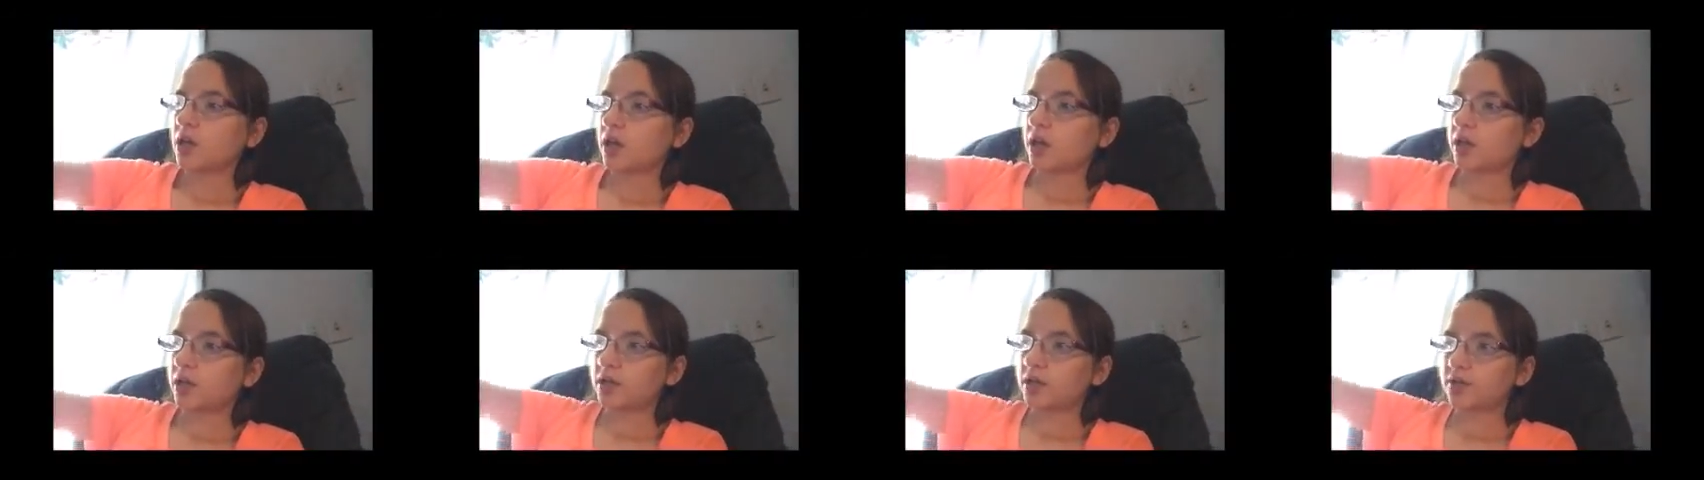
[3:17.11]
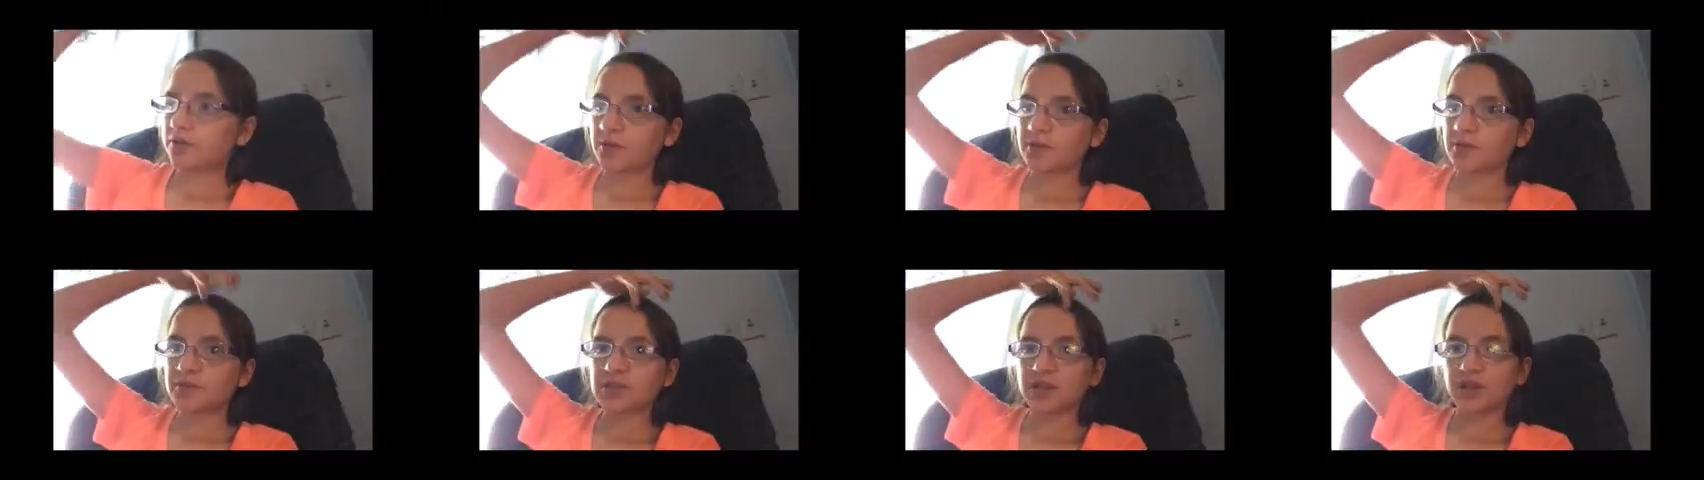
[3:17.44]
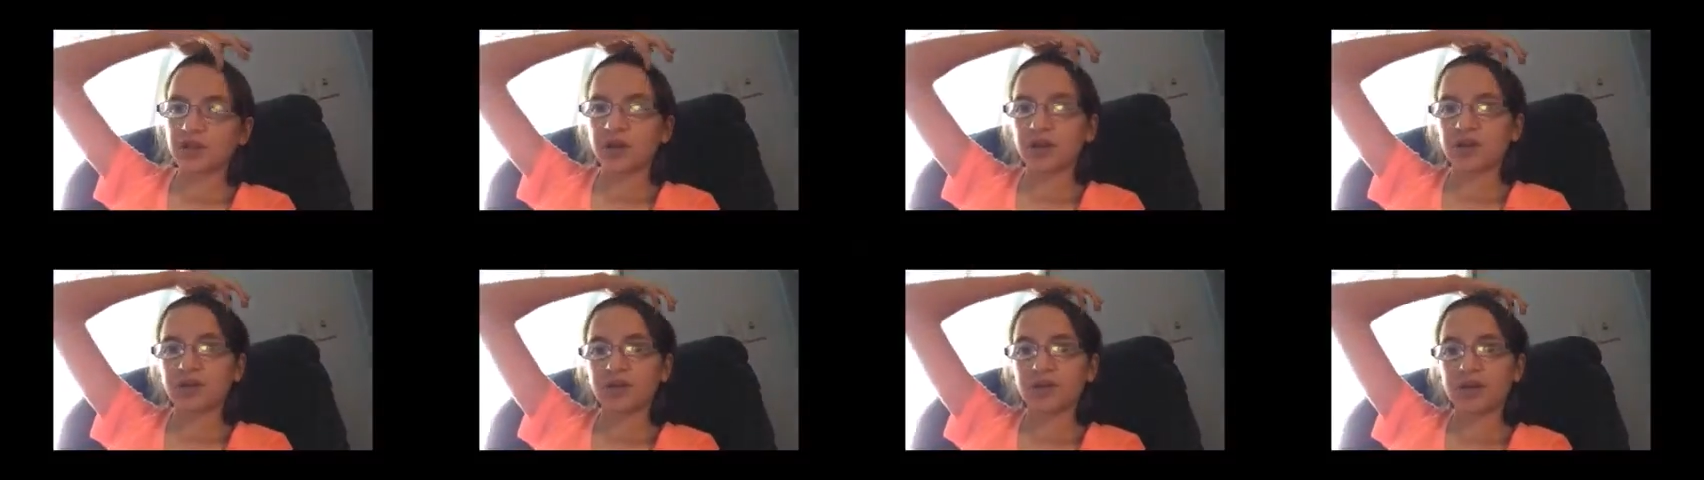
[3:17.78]
And if I'm
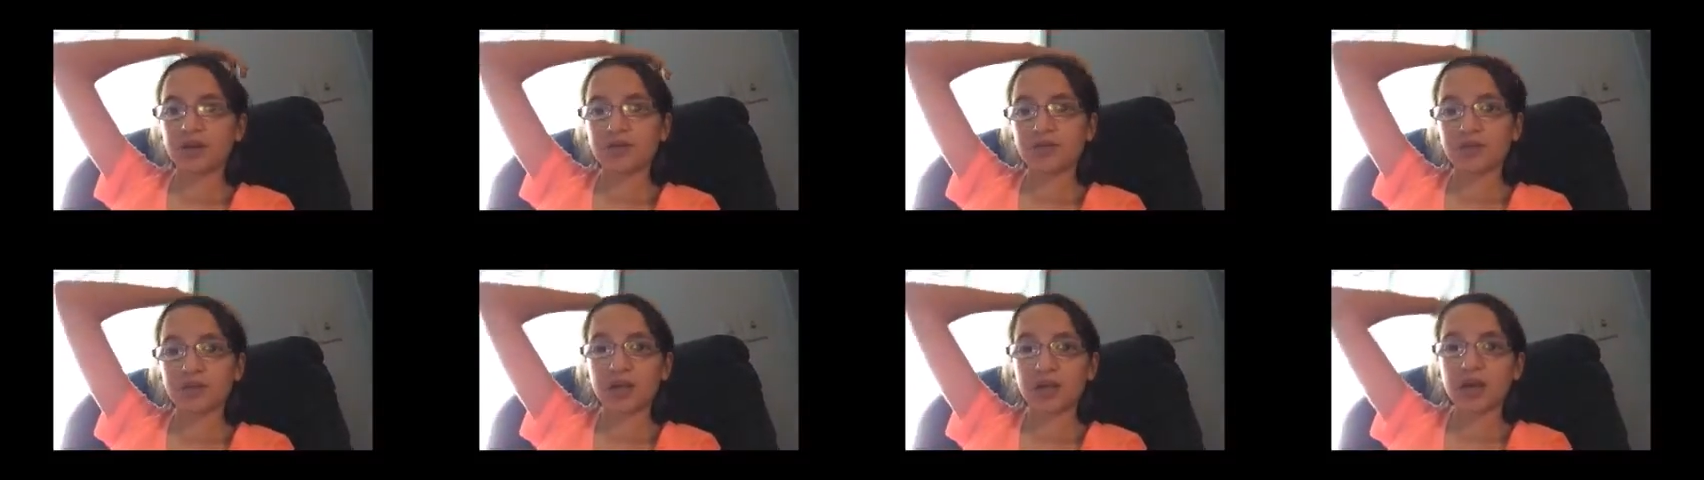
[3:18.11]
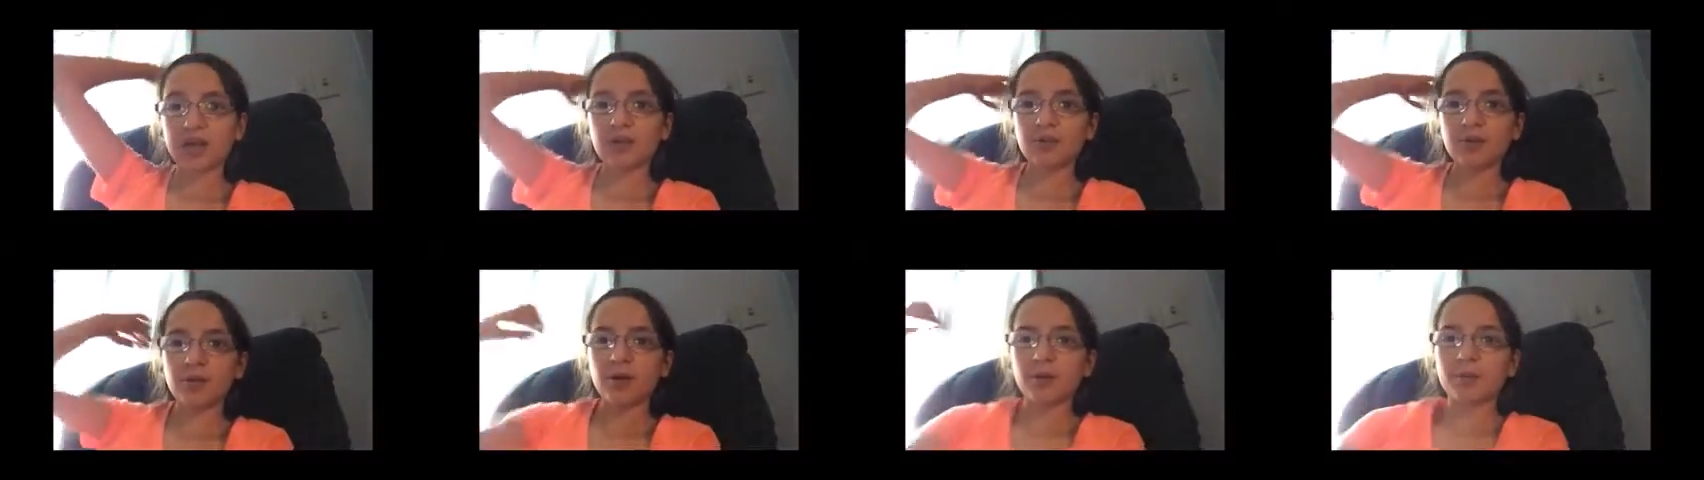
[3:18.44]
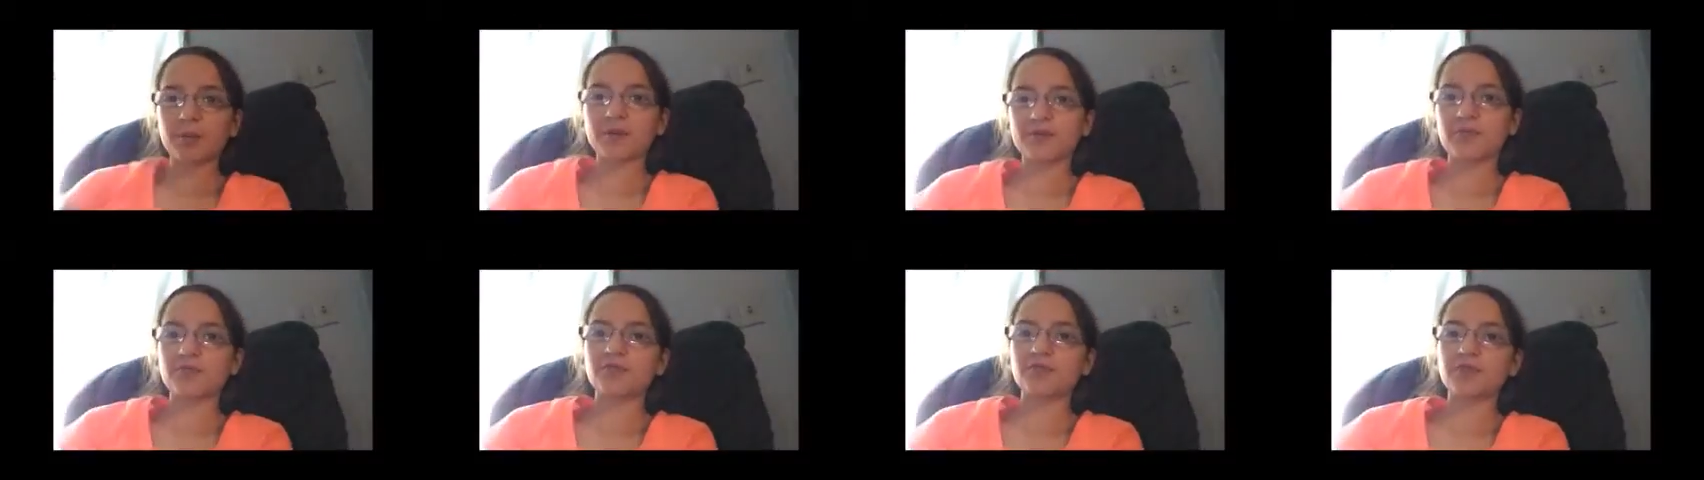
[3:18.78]
still hungry after that, I'll
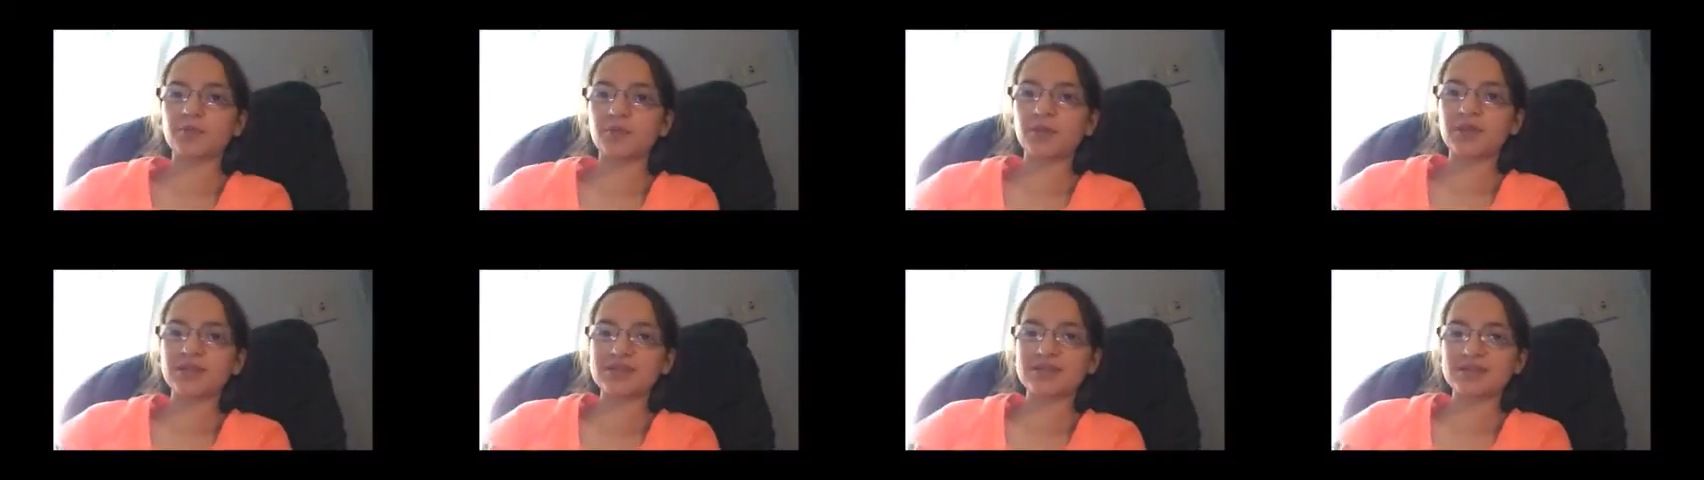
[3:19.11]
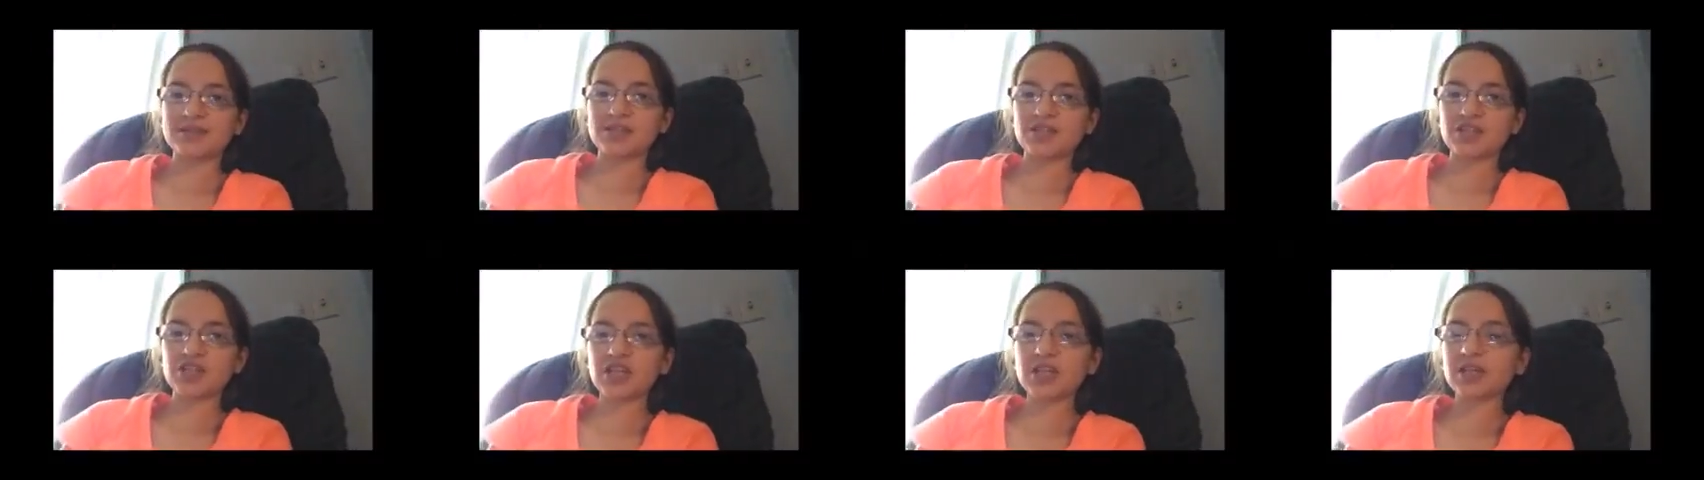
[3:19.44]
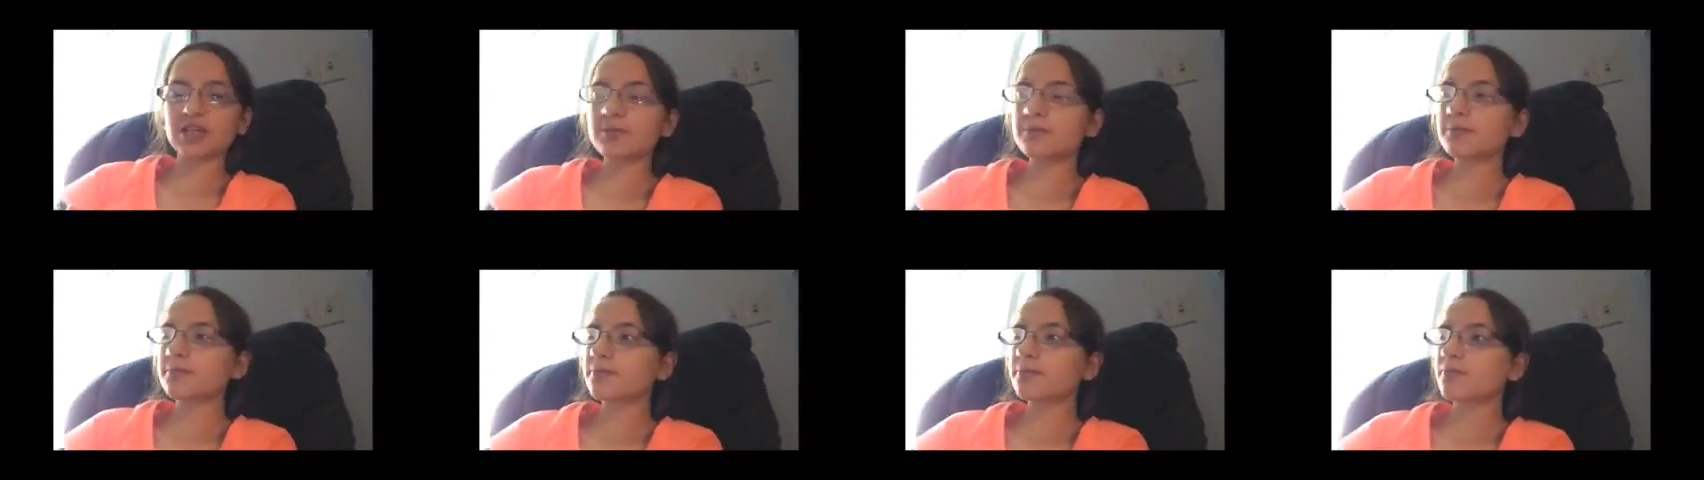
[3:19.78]
probably have a few pieces of
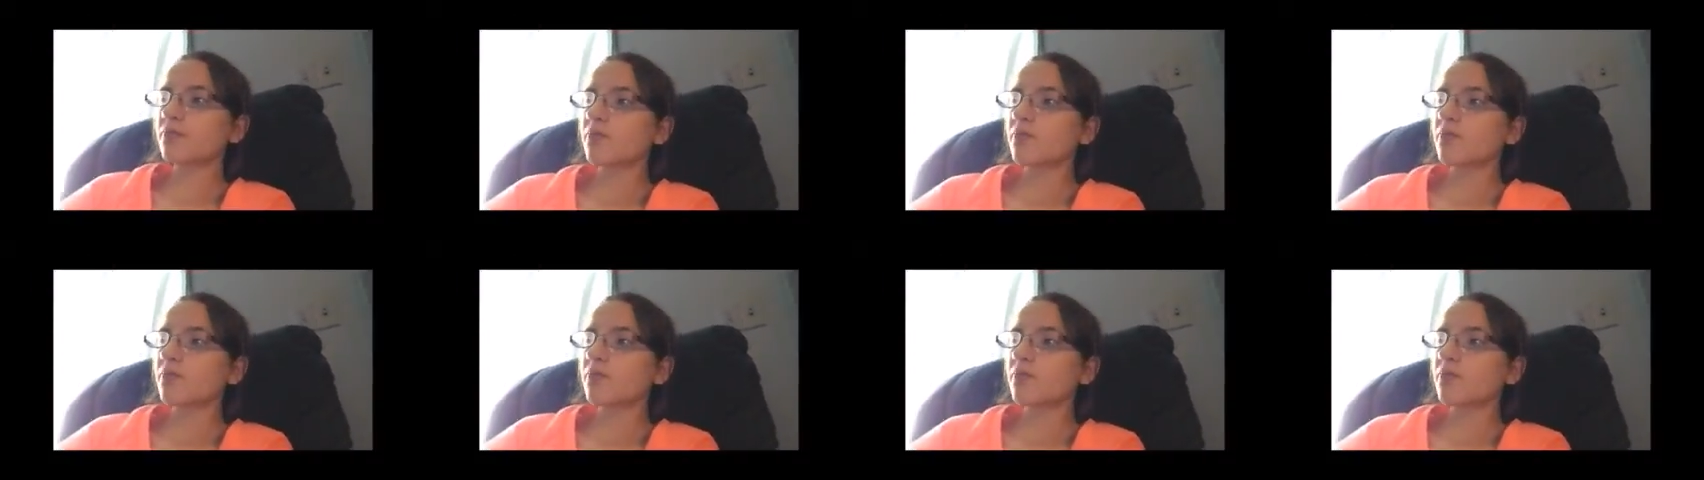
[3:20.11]
chicken.